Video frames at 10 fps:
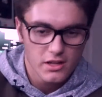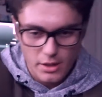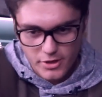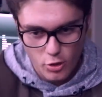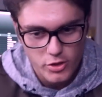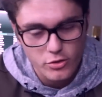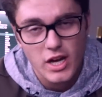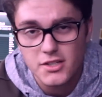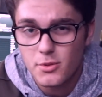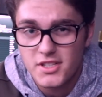Let me know what you
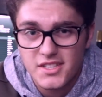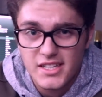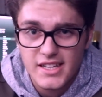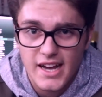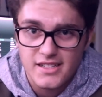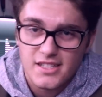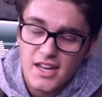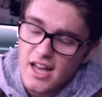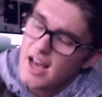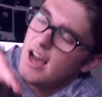guys want to see next.
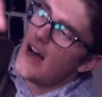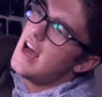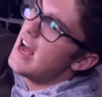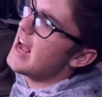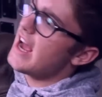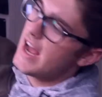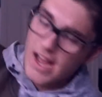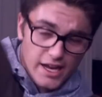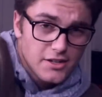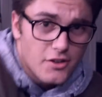
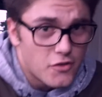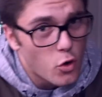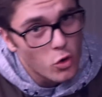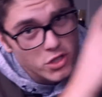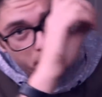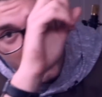And of course,